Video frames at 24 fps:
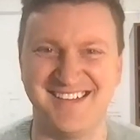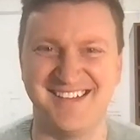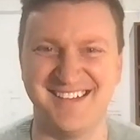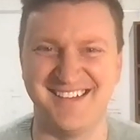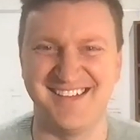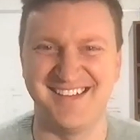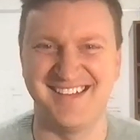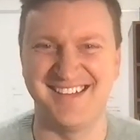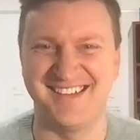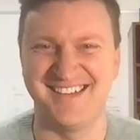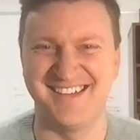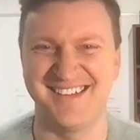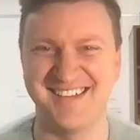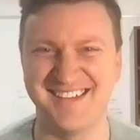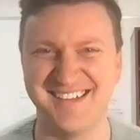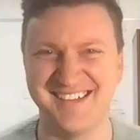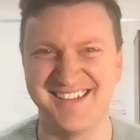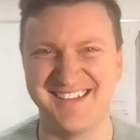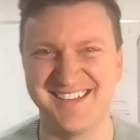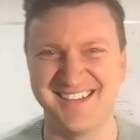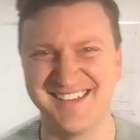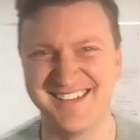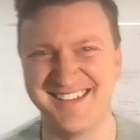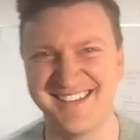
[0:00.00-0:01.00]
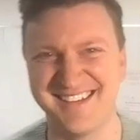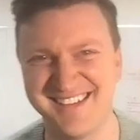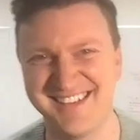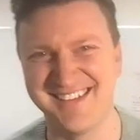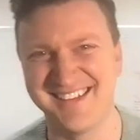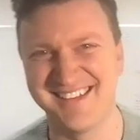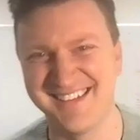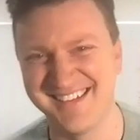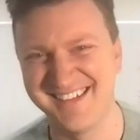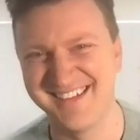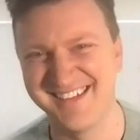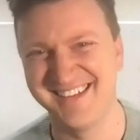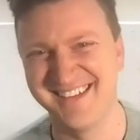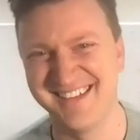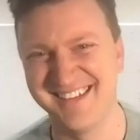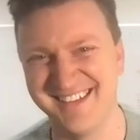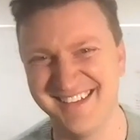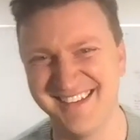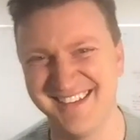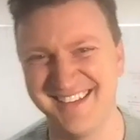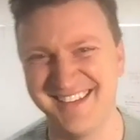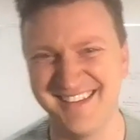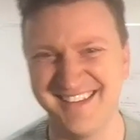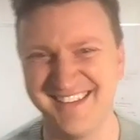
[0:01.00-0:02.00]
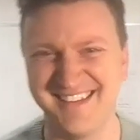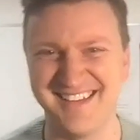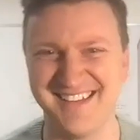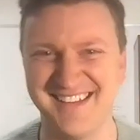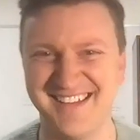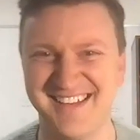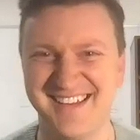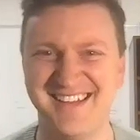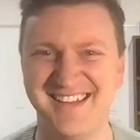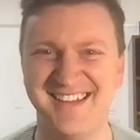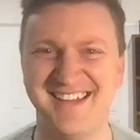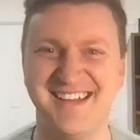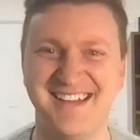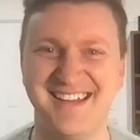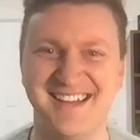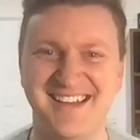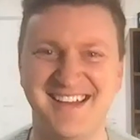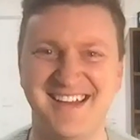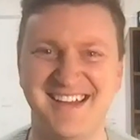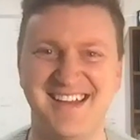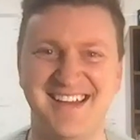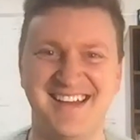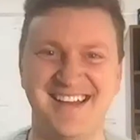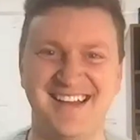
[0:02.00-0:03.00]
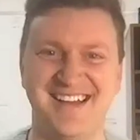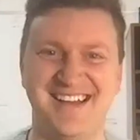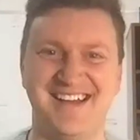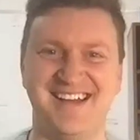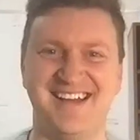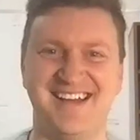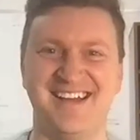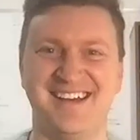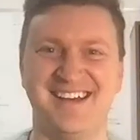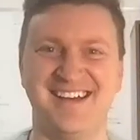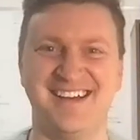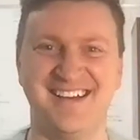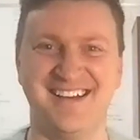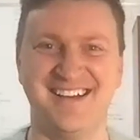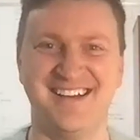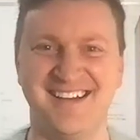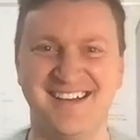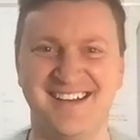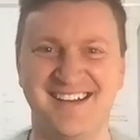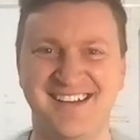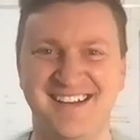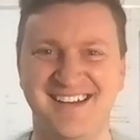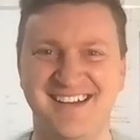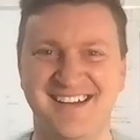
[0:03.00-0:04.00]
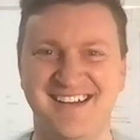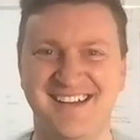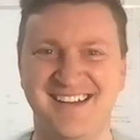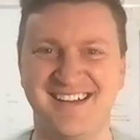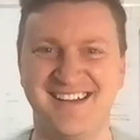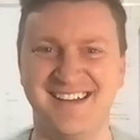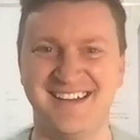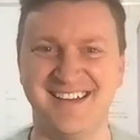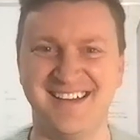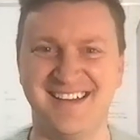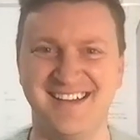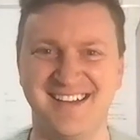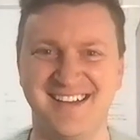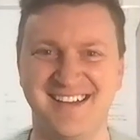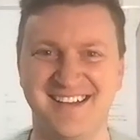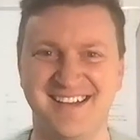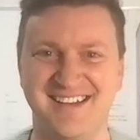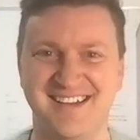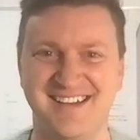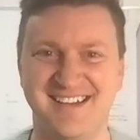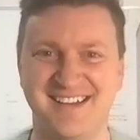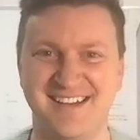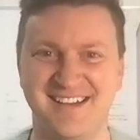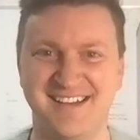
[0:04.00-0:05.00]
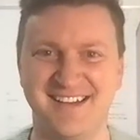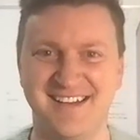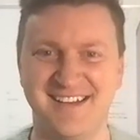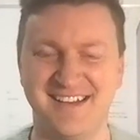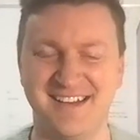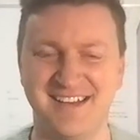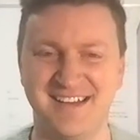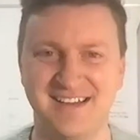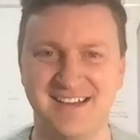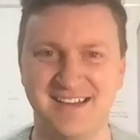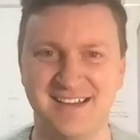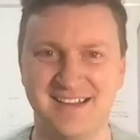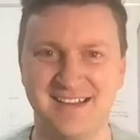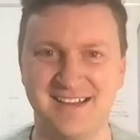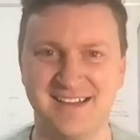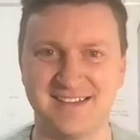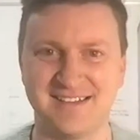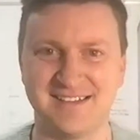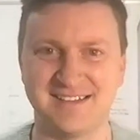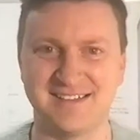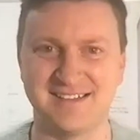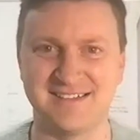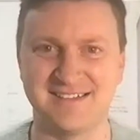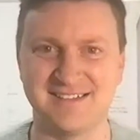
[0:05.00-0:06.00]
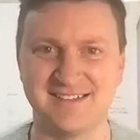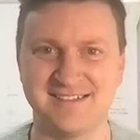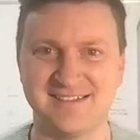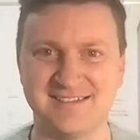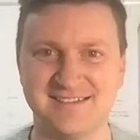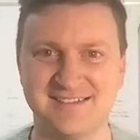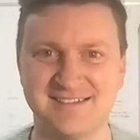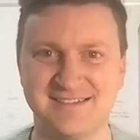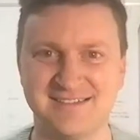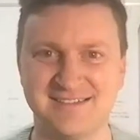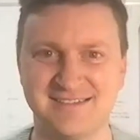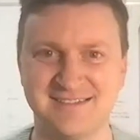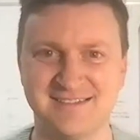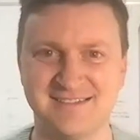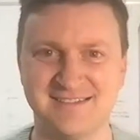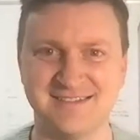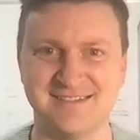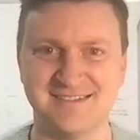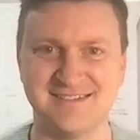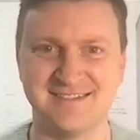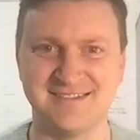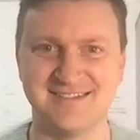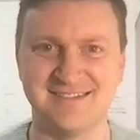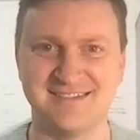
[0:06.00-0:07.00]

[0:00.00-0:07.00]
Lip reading: (silent)